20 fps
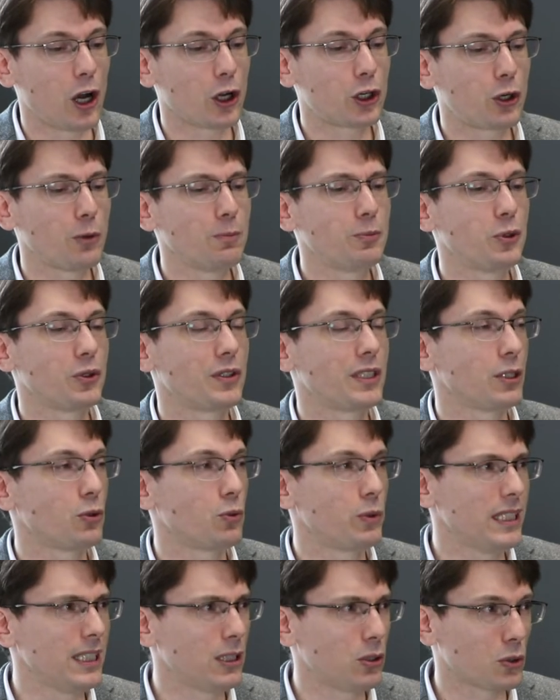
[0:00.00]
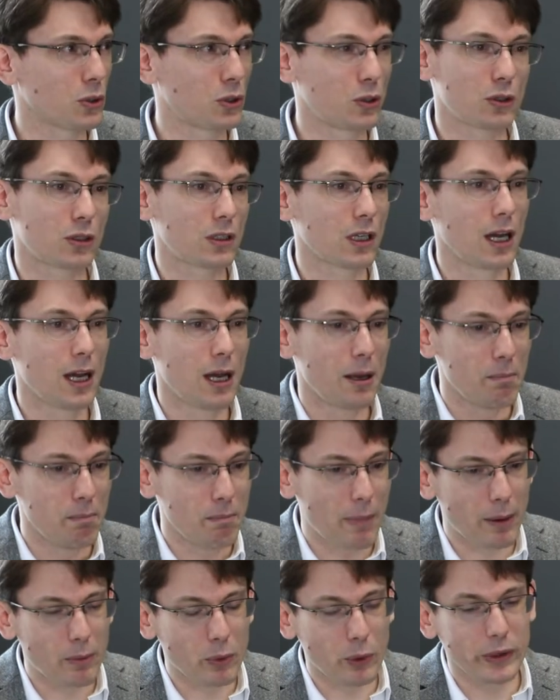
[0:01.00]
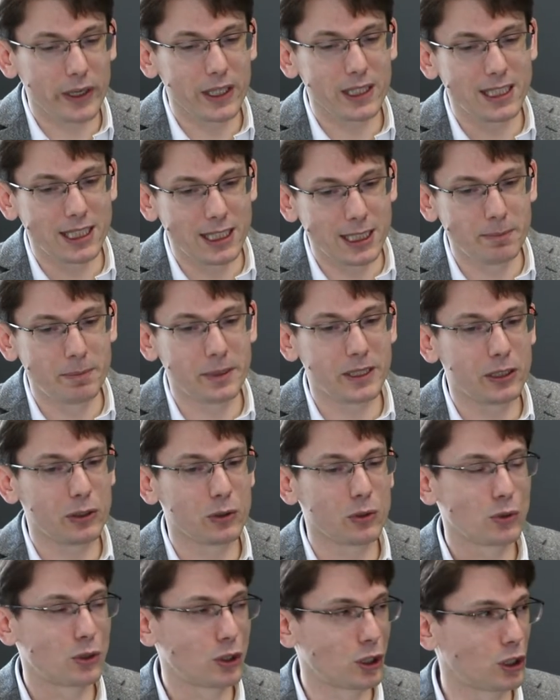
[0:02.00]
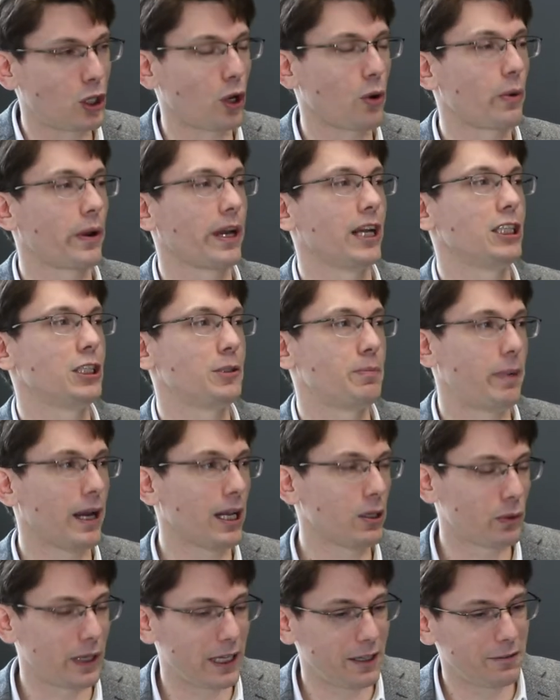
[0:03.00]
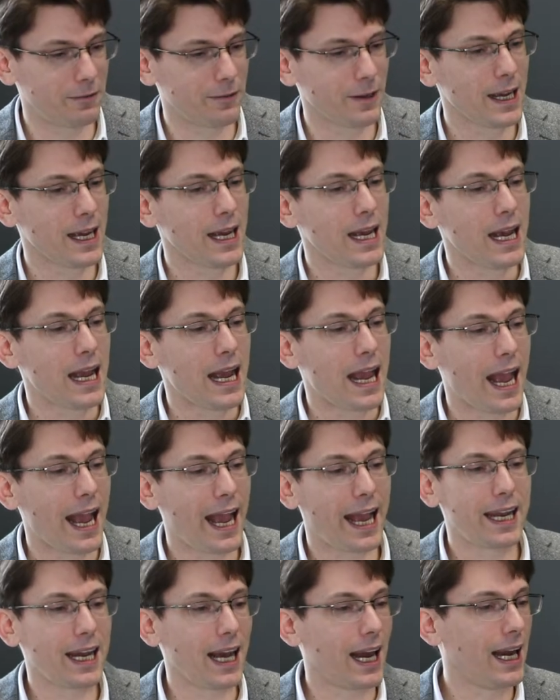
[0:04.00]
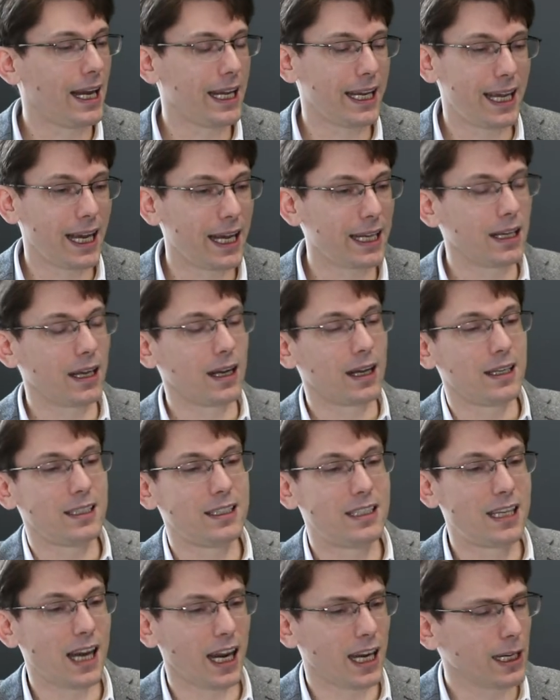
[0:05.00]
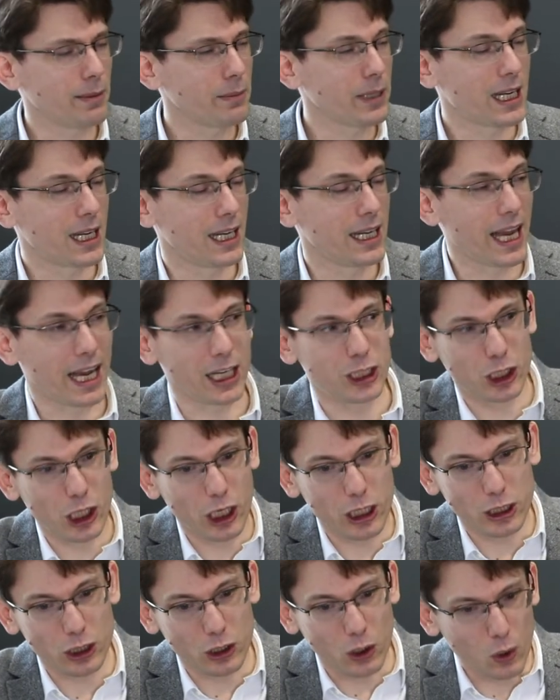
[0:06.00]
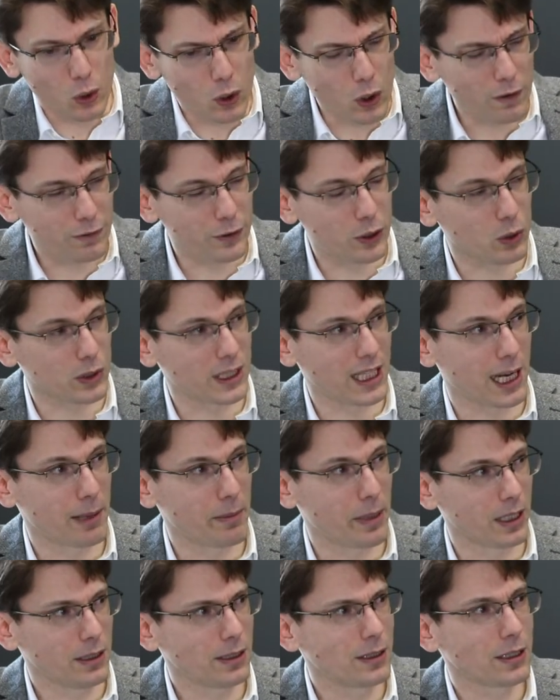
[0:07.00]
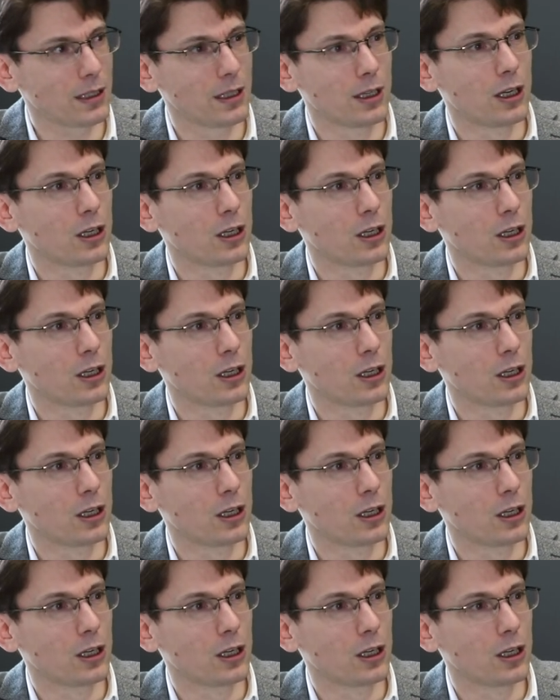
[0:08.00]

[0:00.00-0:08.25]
computing resources, memory, CPU, storage, bandwidth, and I can dynamically adjust all of those elements